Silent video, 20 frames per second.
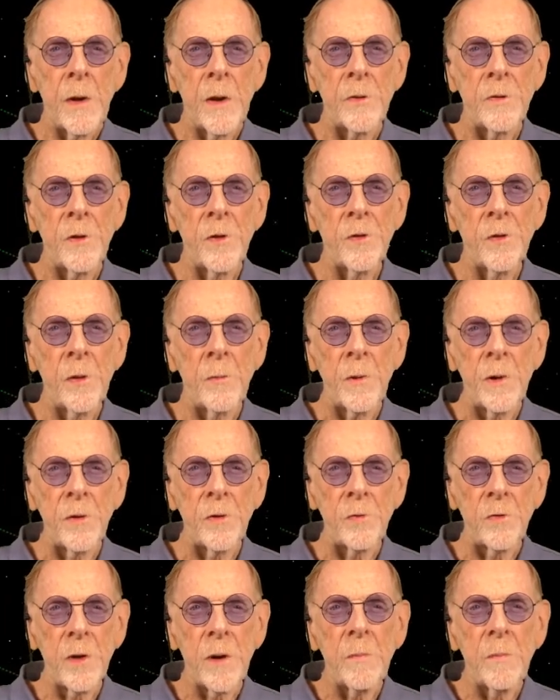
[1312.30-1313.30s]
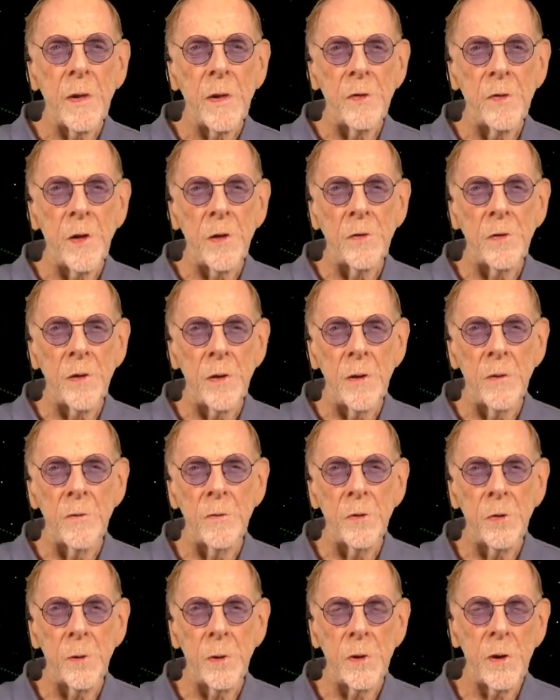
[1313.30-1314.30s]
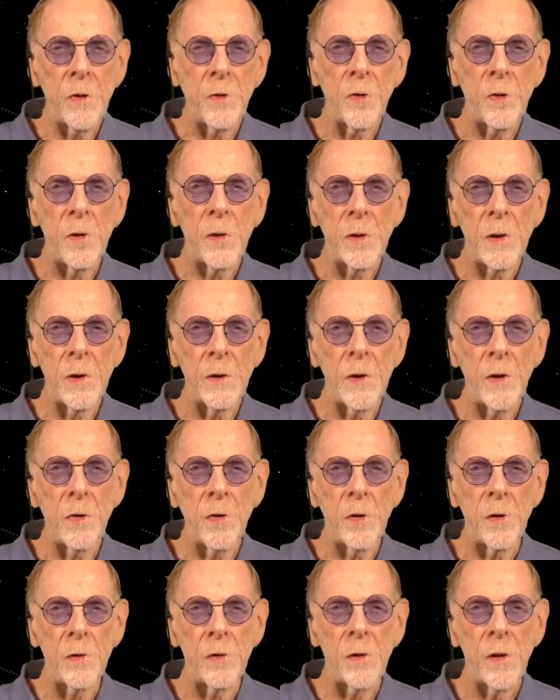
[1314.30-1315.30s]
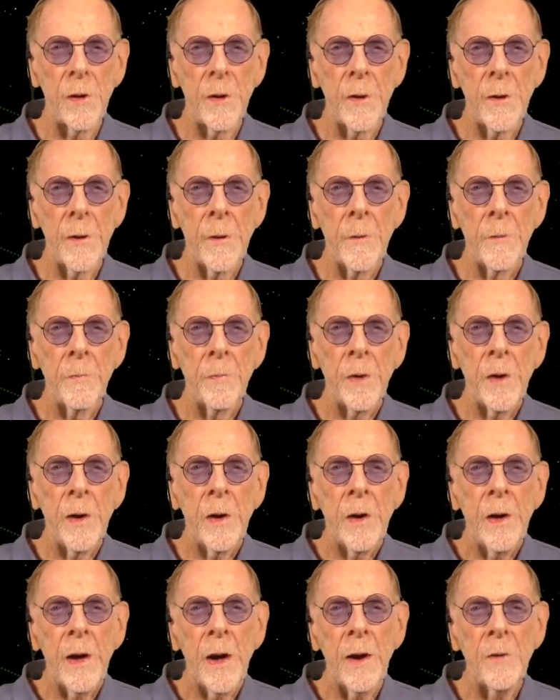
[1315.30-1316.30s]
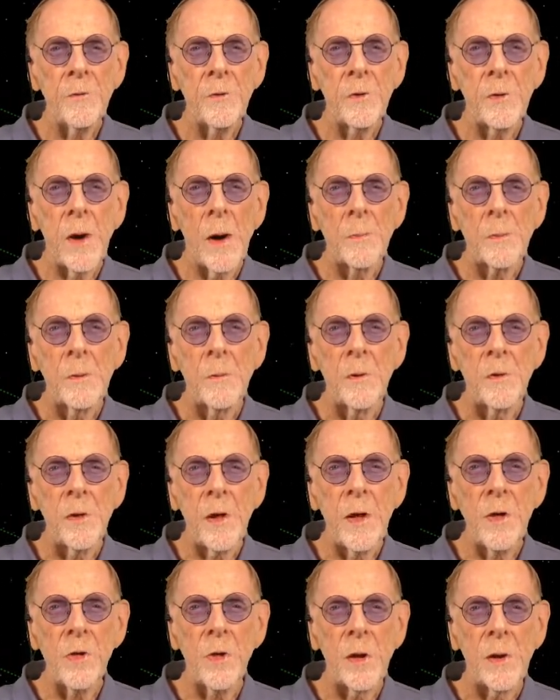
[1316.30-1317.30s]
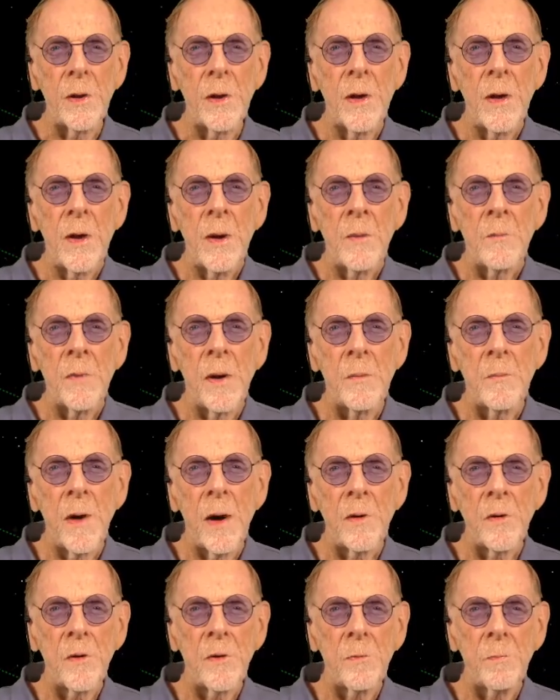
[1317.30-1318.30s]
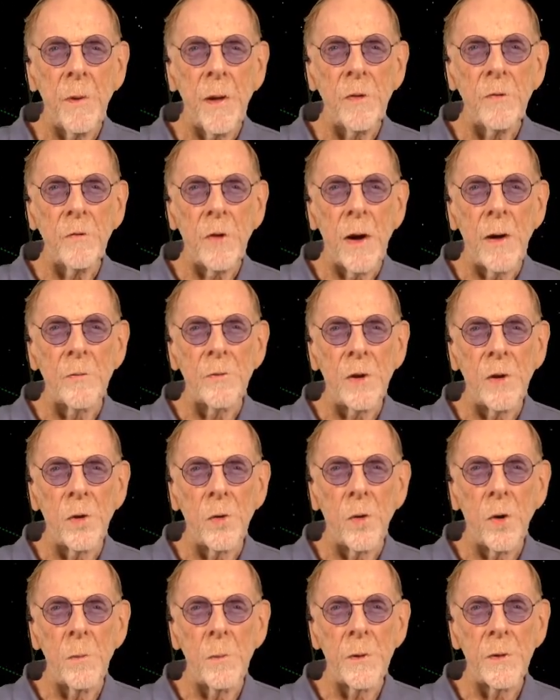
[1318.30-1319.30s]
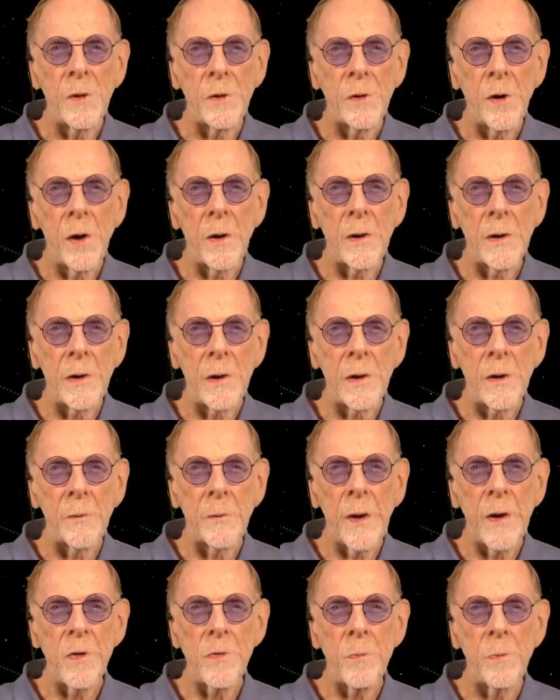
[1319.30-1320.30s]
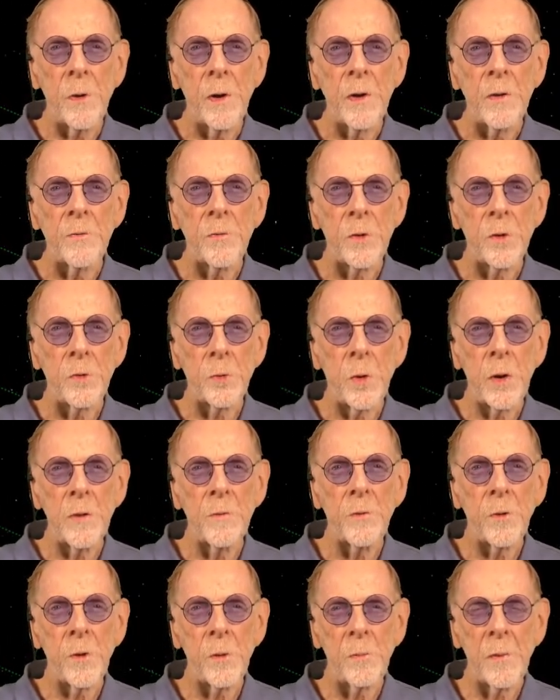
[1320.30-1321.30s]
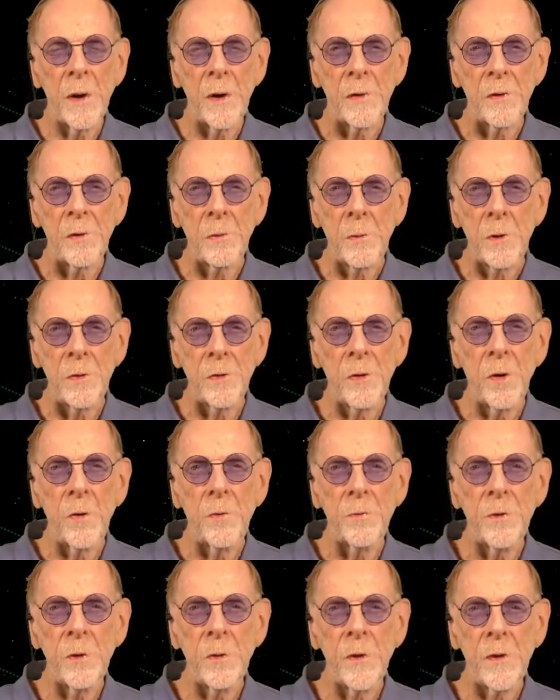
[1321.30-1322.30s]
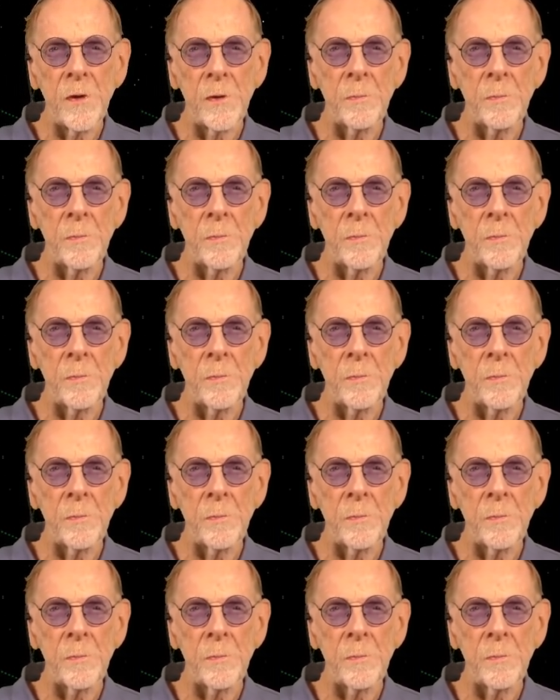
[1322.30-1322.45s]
a system extremely sensitive to initial conditions. After optimization, my model spacecraft can orbit the target Lagrange point for 24 months with no fuel